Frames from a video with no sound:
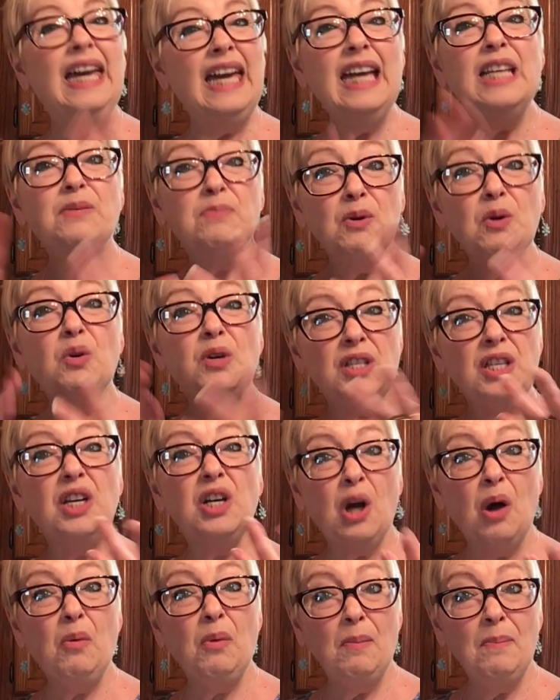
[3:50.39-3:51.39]
it's because they're
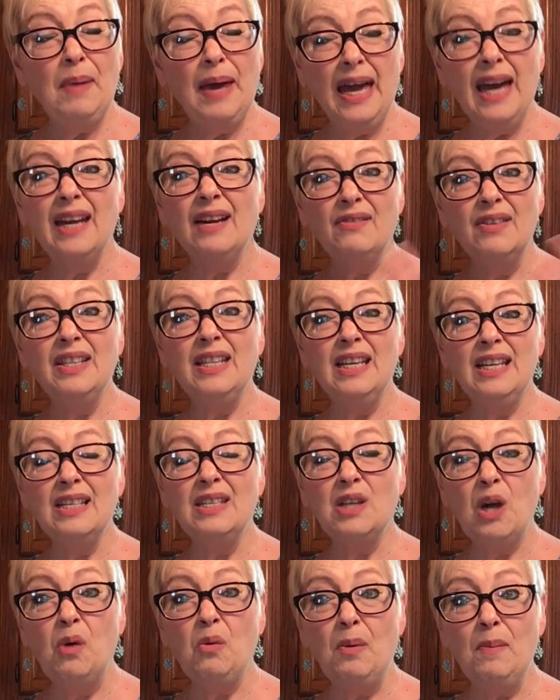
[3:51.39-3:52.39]
going bad. Everything
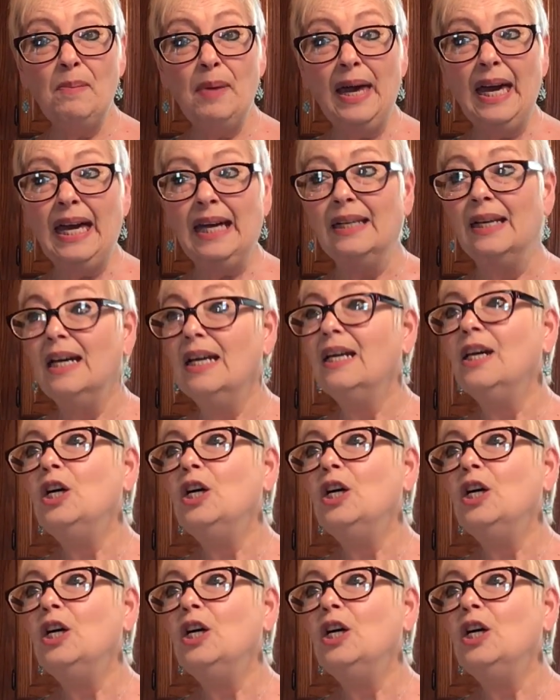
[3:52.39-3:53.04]
is going bad.